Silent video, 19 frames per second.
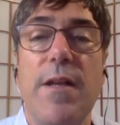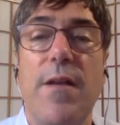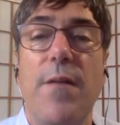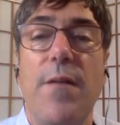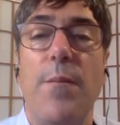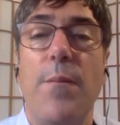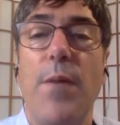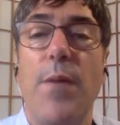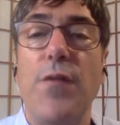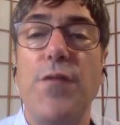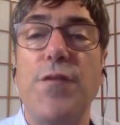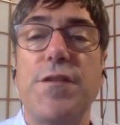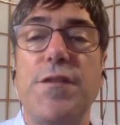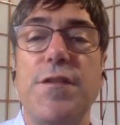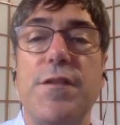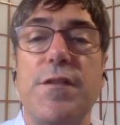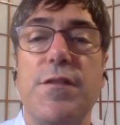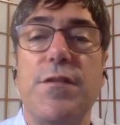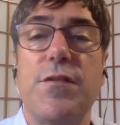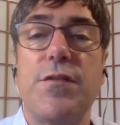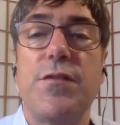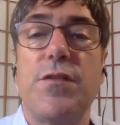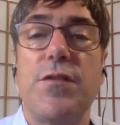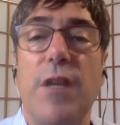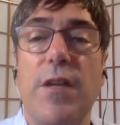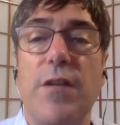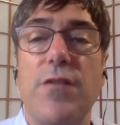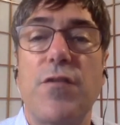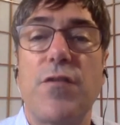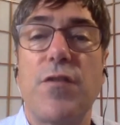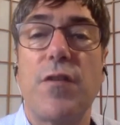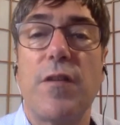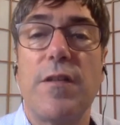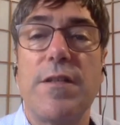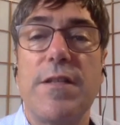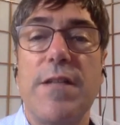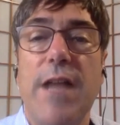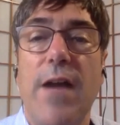most science
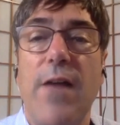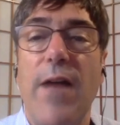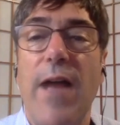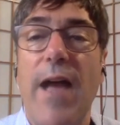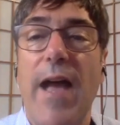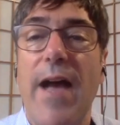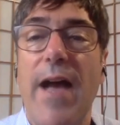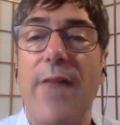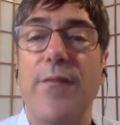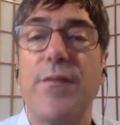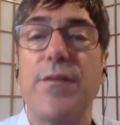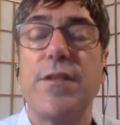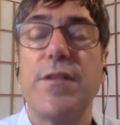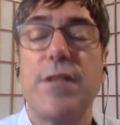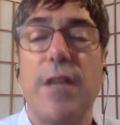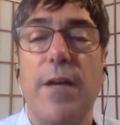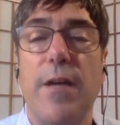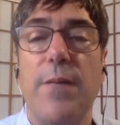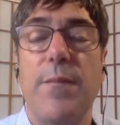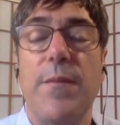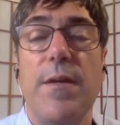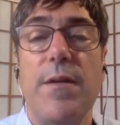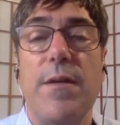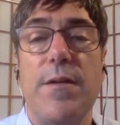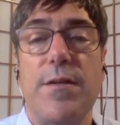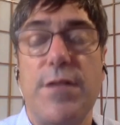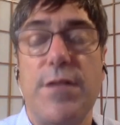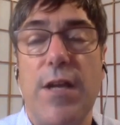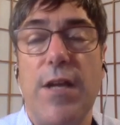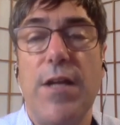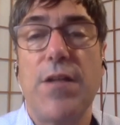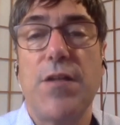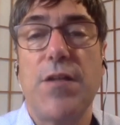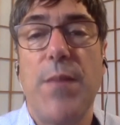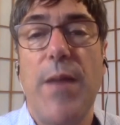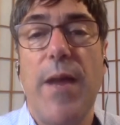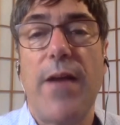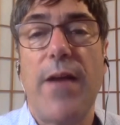journalists now have some
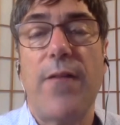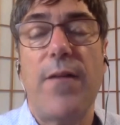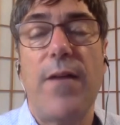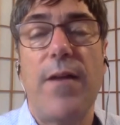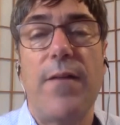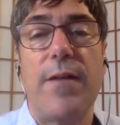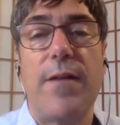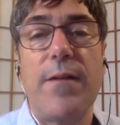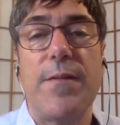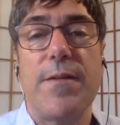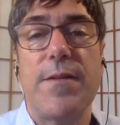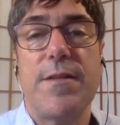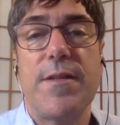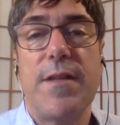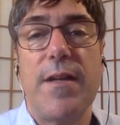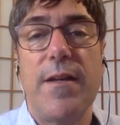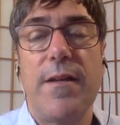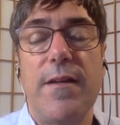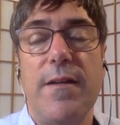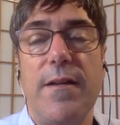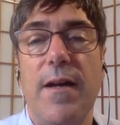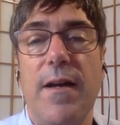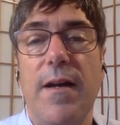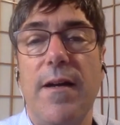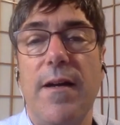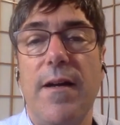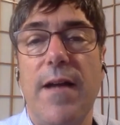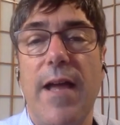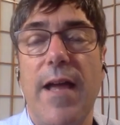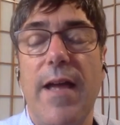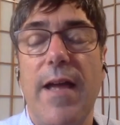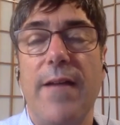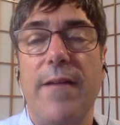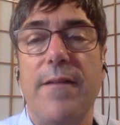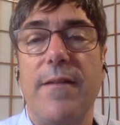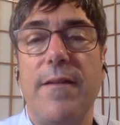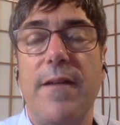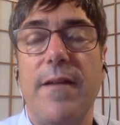science background, I would say,
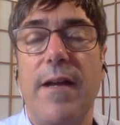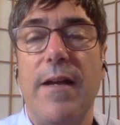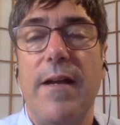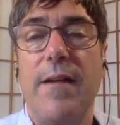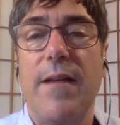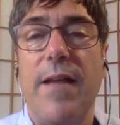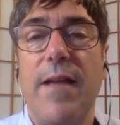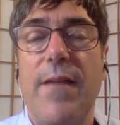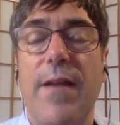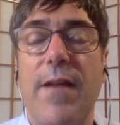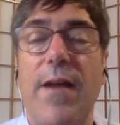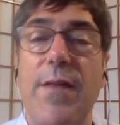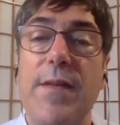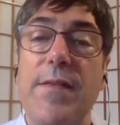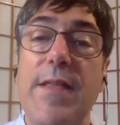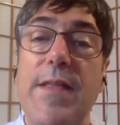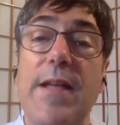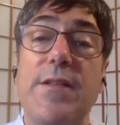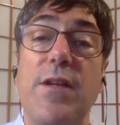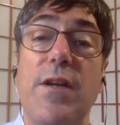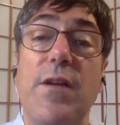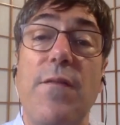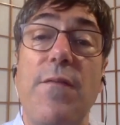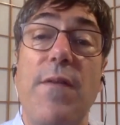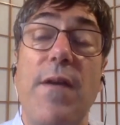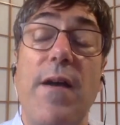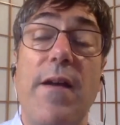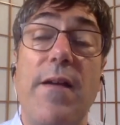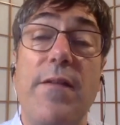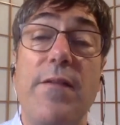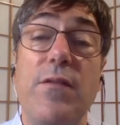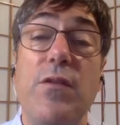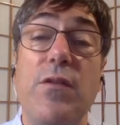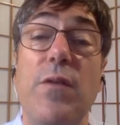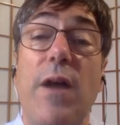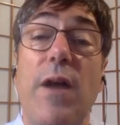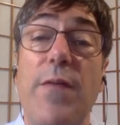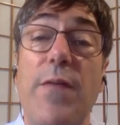and I think
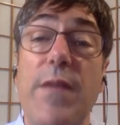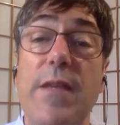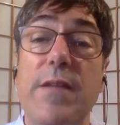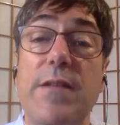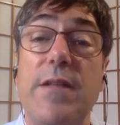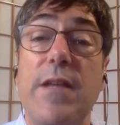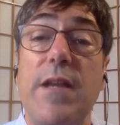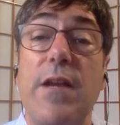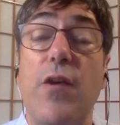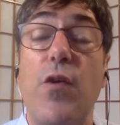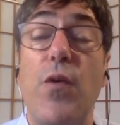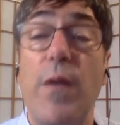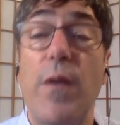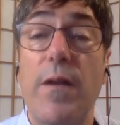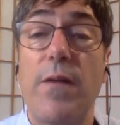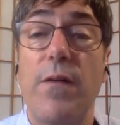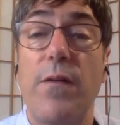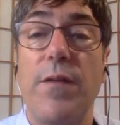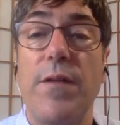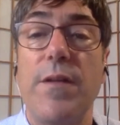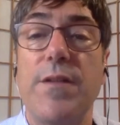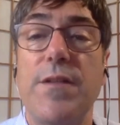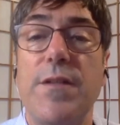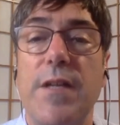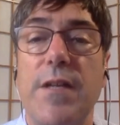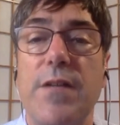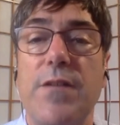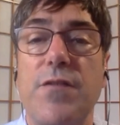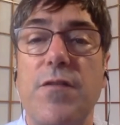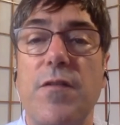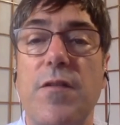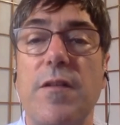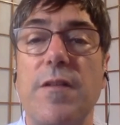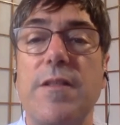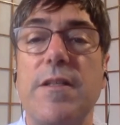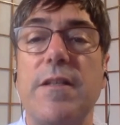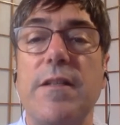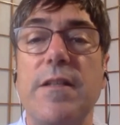it's critical that science
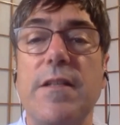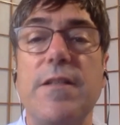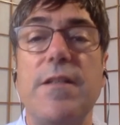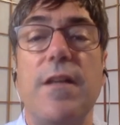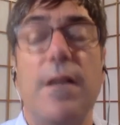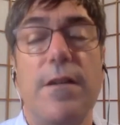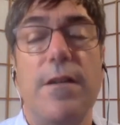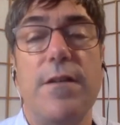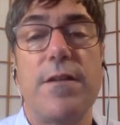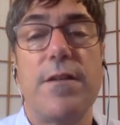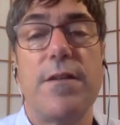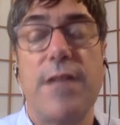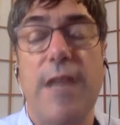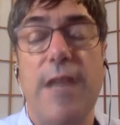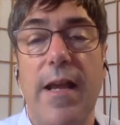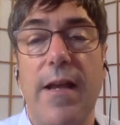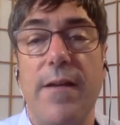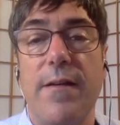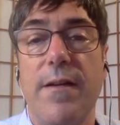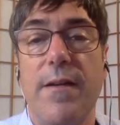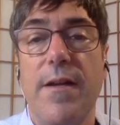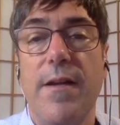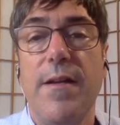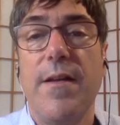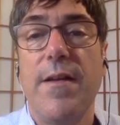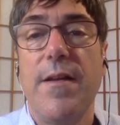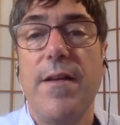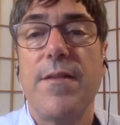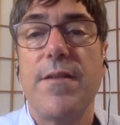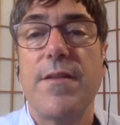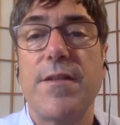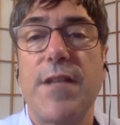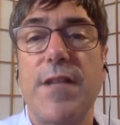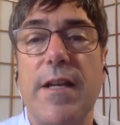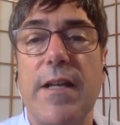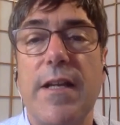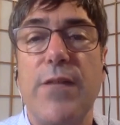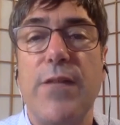journalists at least understand the
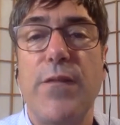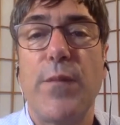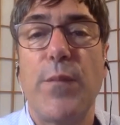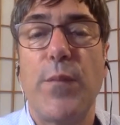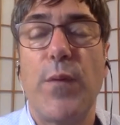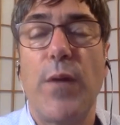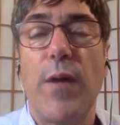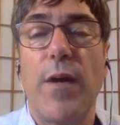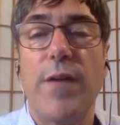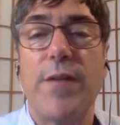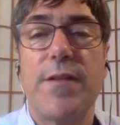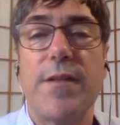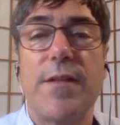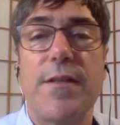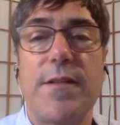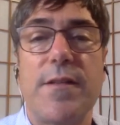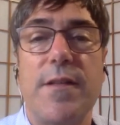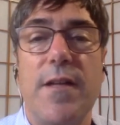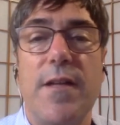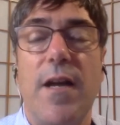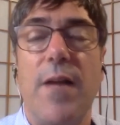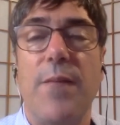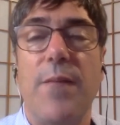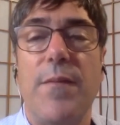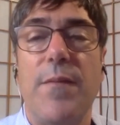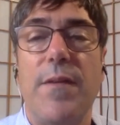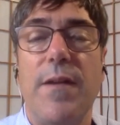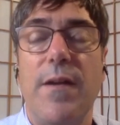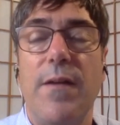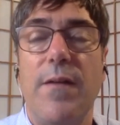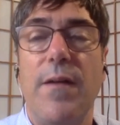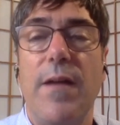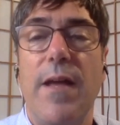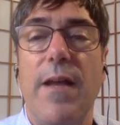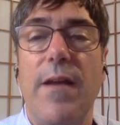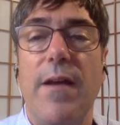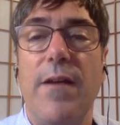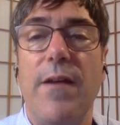scientific process,
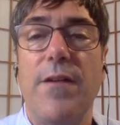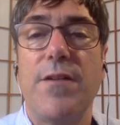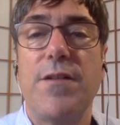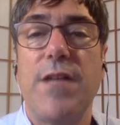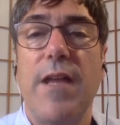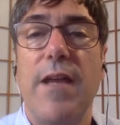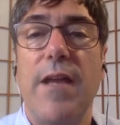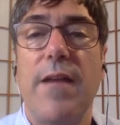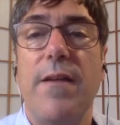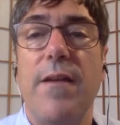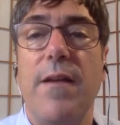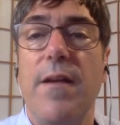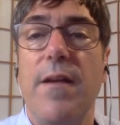and understand